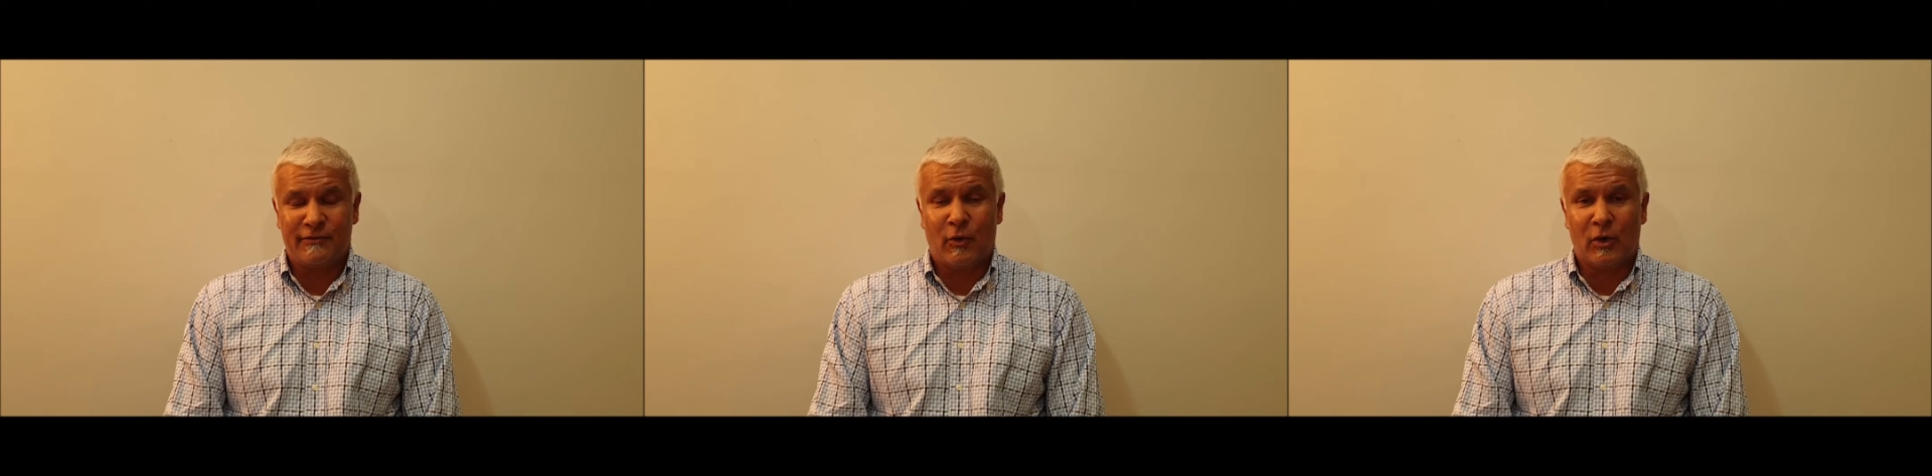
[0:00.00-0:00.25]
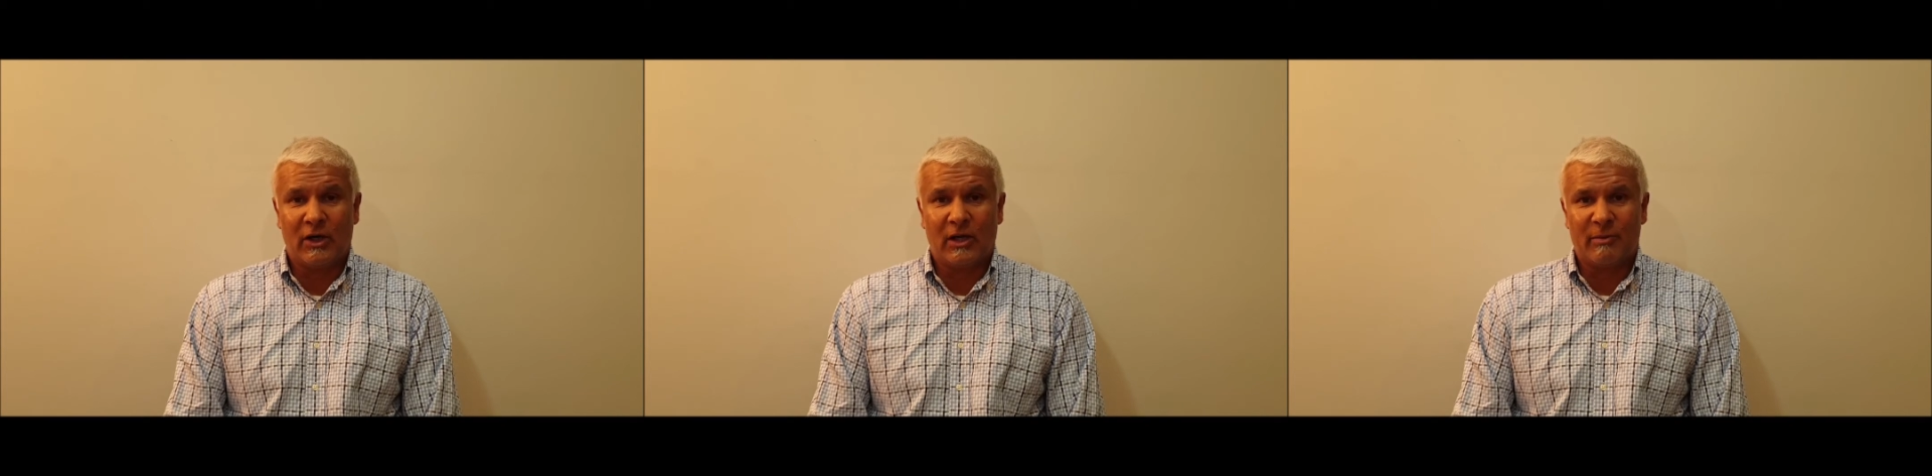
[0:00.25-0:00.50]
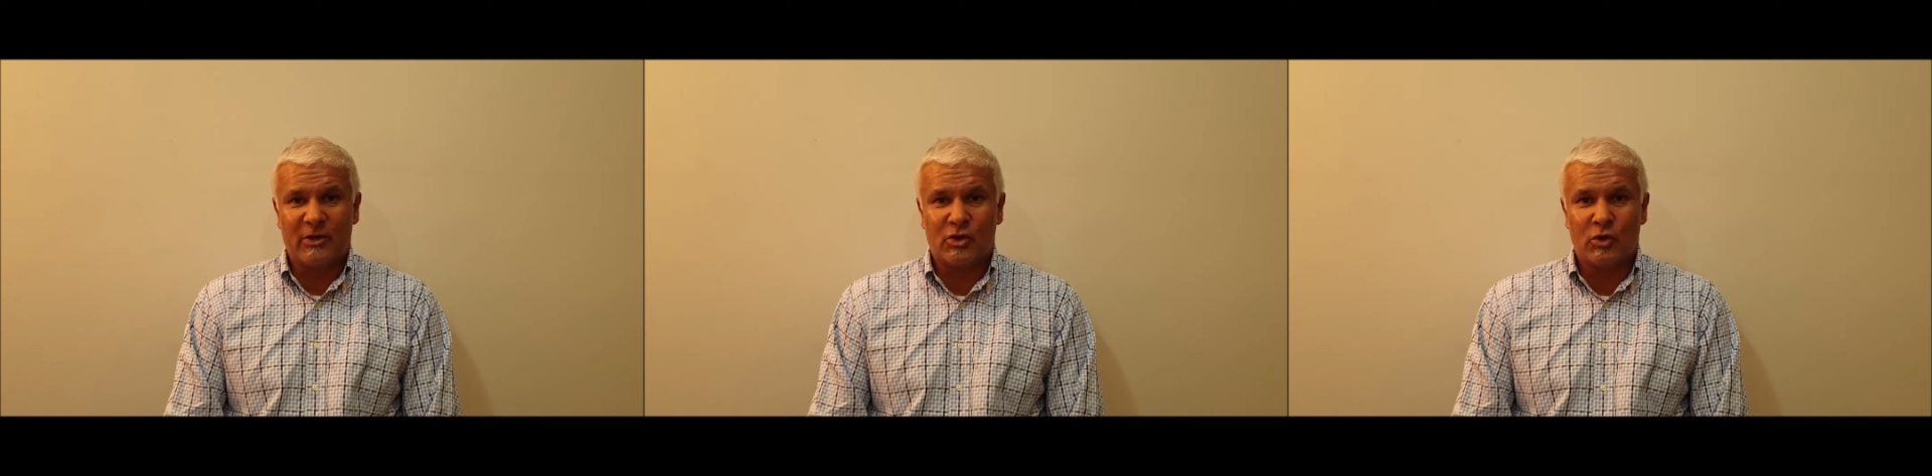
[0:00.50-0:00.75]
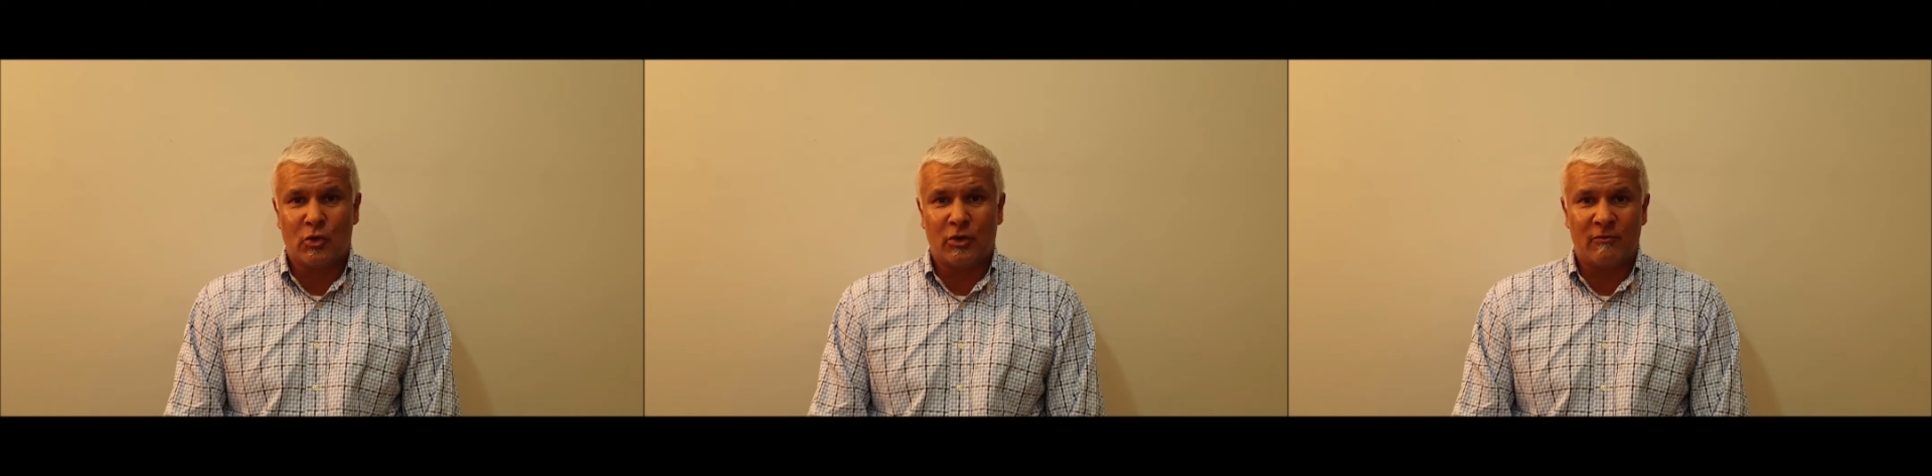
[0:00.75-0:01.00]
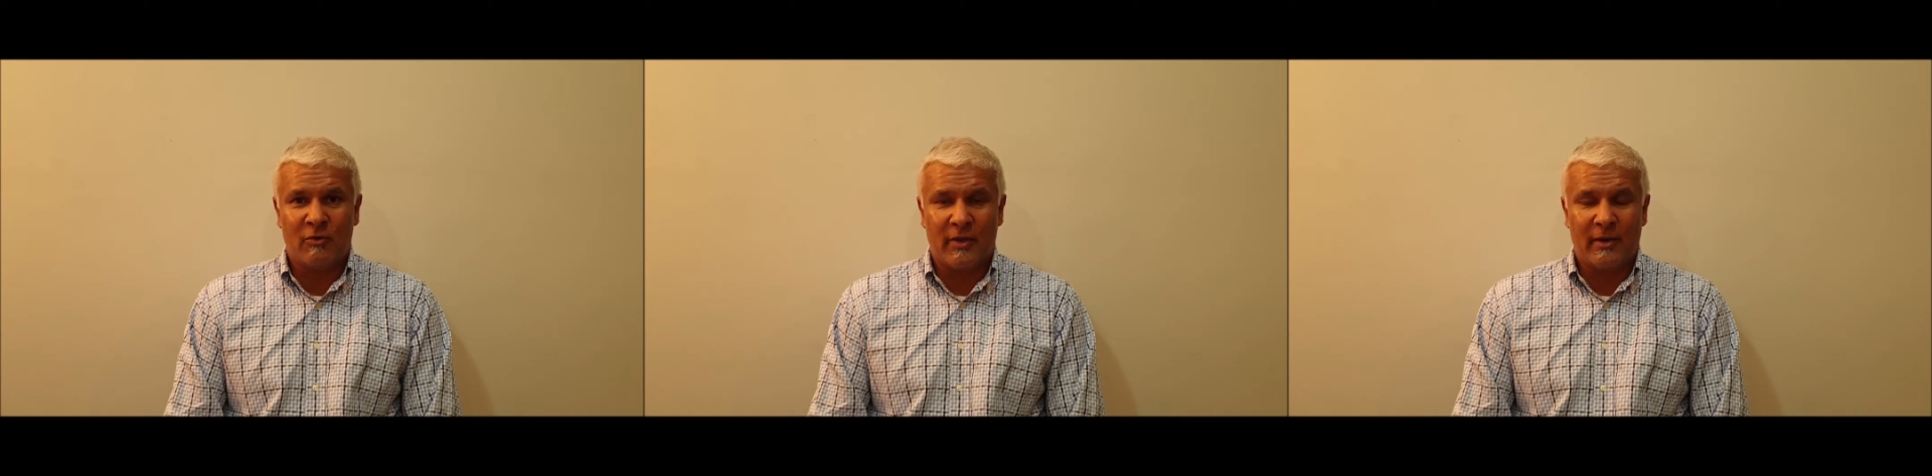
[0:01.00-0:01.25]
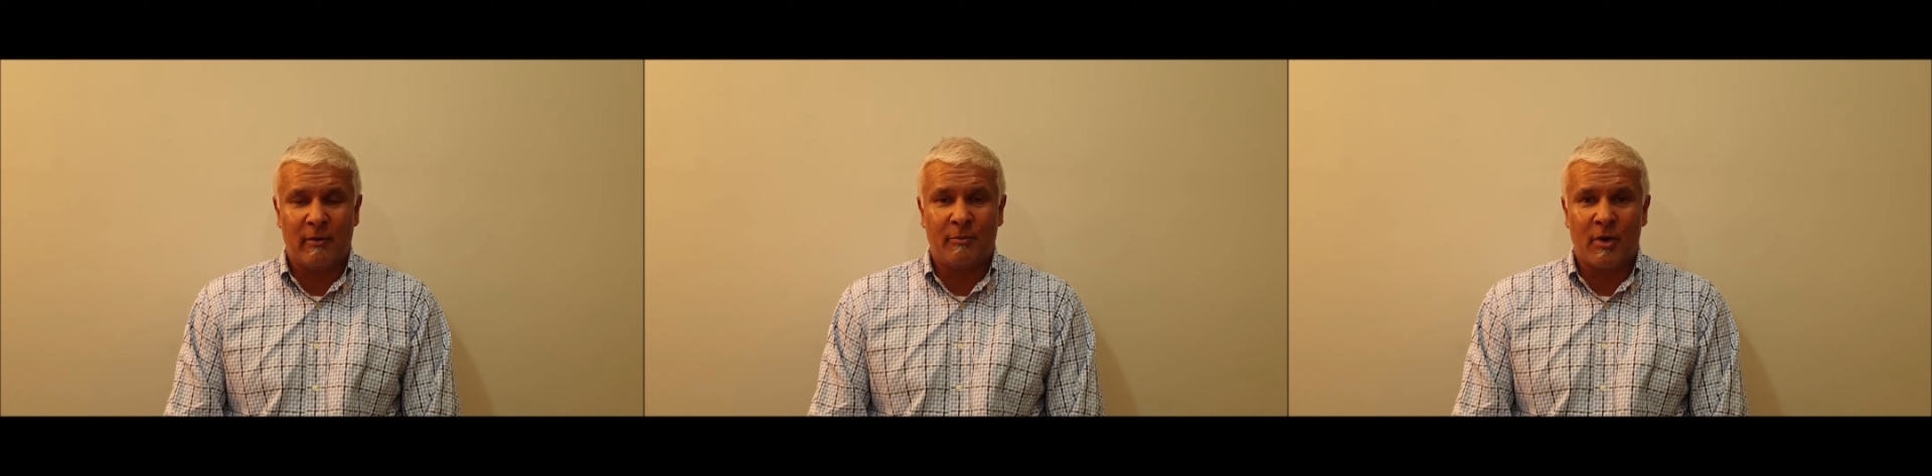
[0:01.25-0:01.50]
fall a little bit short of what
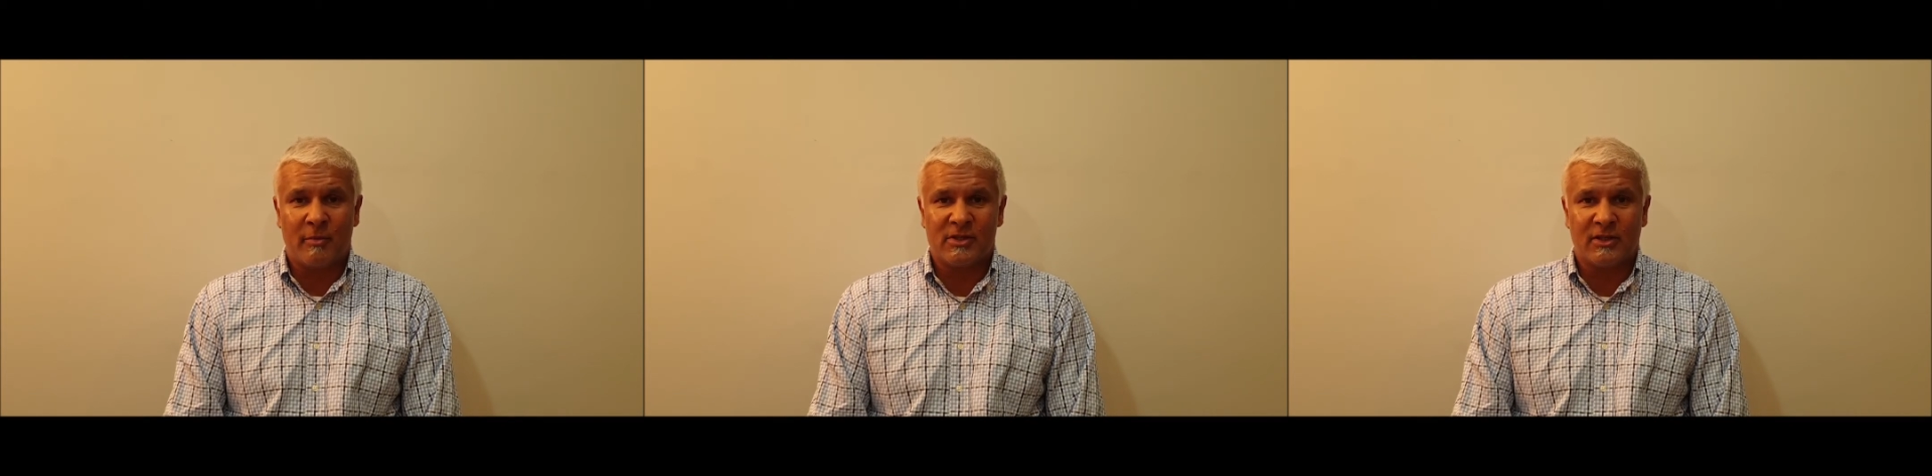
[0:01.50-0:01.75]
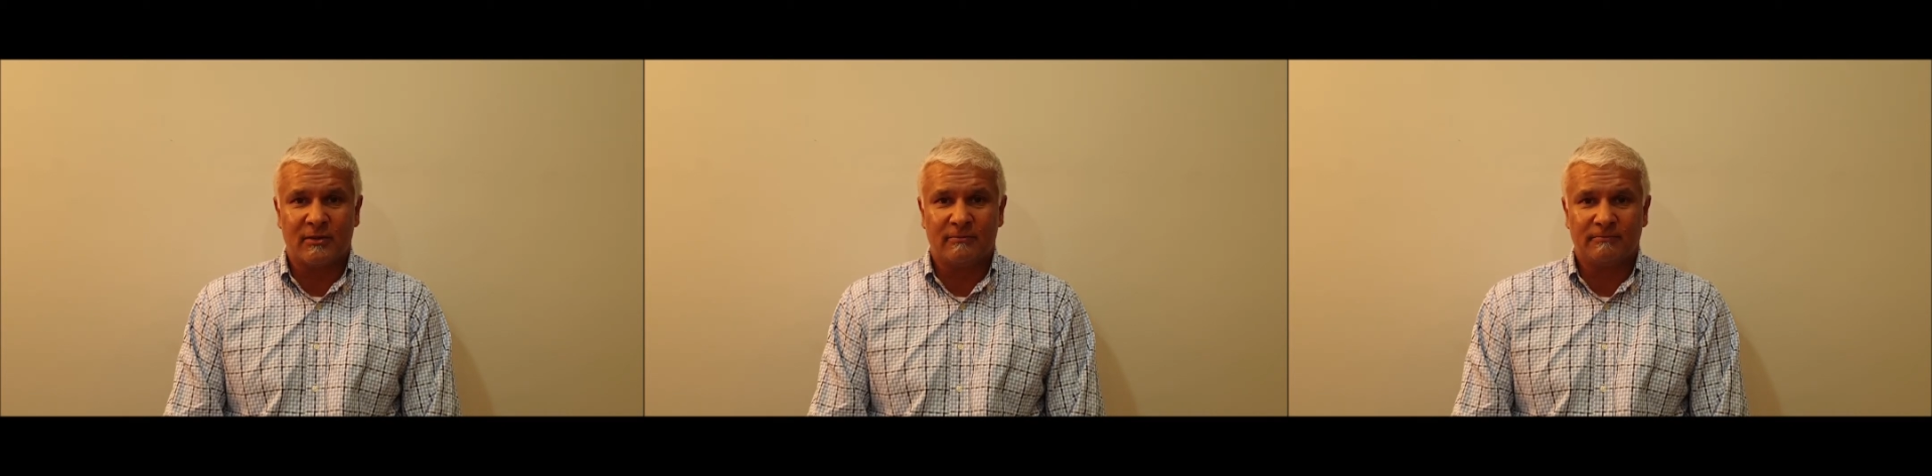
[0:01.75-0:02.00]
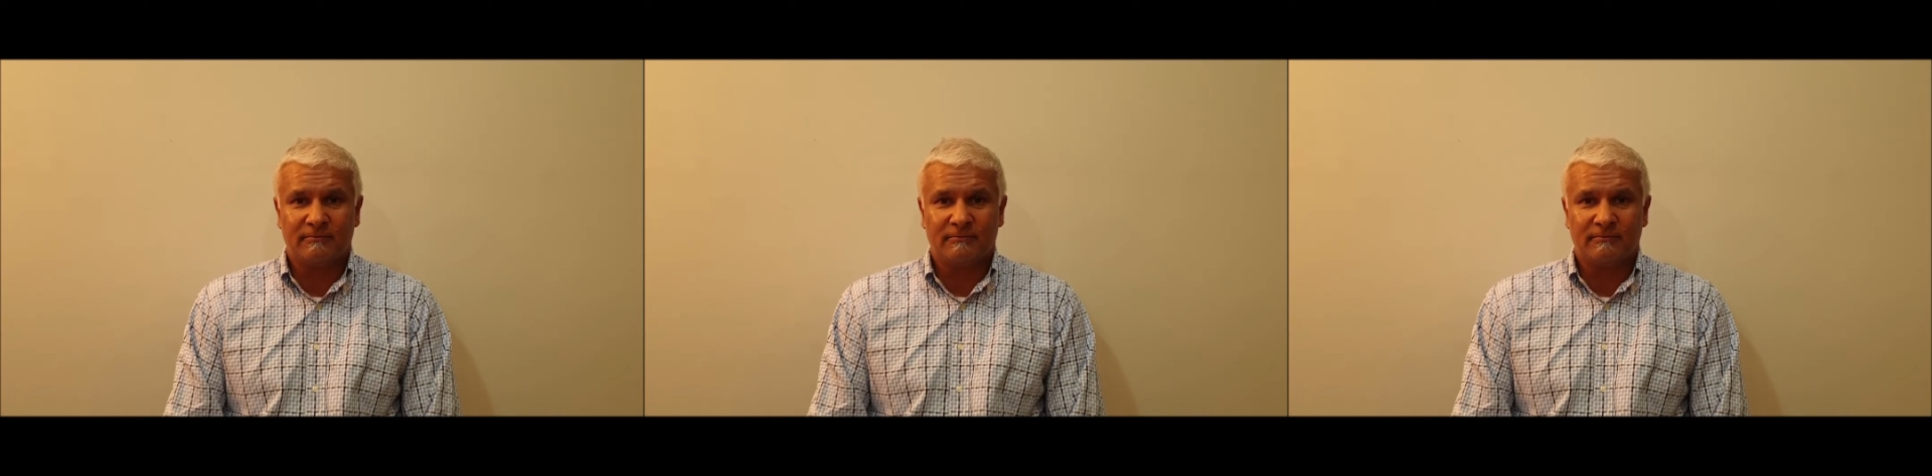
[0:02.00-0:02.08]
they were promising.